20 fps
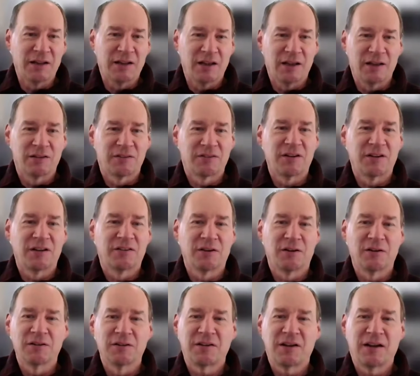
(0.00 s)
it's
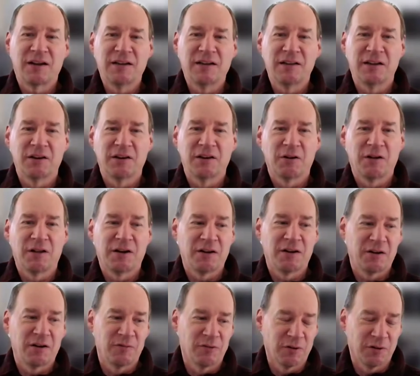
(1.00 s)
all tightly
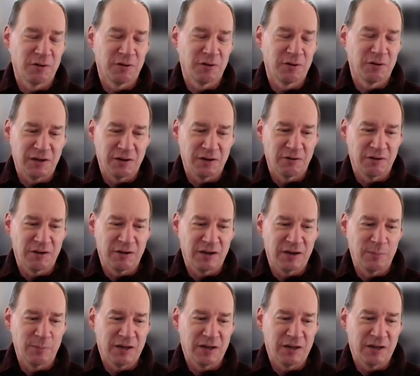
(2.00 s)
integrated and vertically
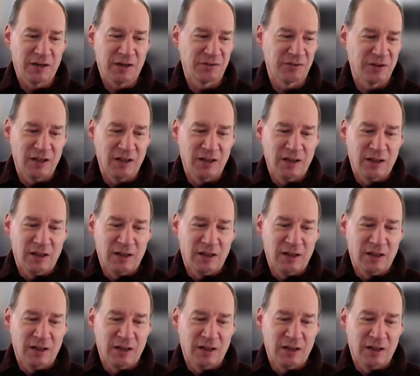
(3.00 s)
integrated because